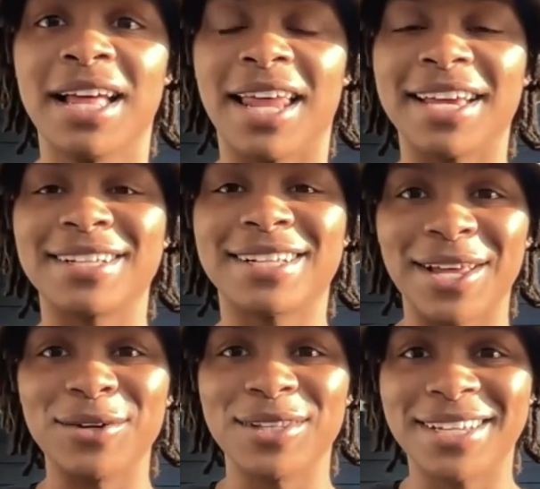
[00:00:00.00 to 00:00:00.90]
like a
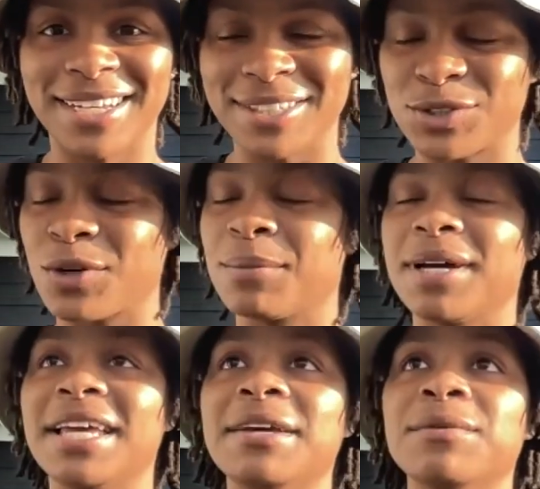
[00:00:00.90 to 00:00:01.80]
clothing connoisseur.
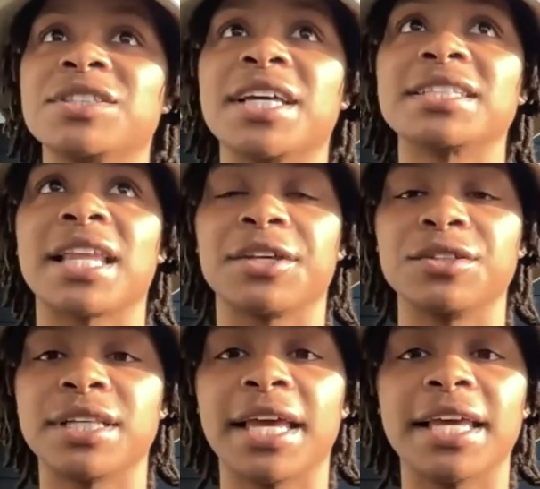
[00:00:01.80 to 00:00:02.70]
But it was just like
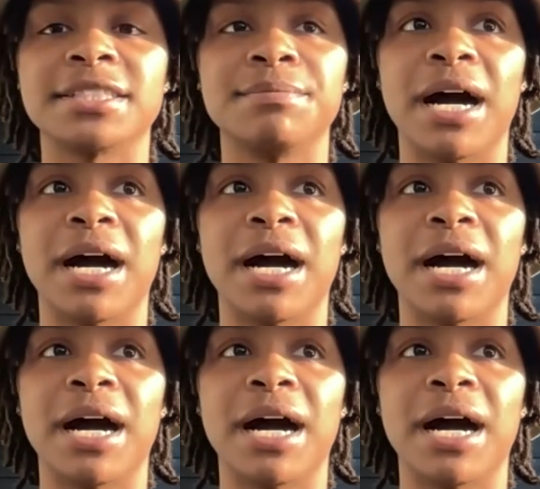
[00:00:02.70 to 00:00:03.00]
you said, it's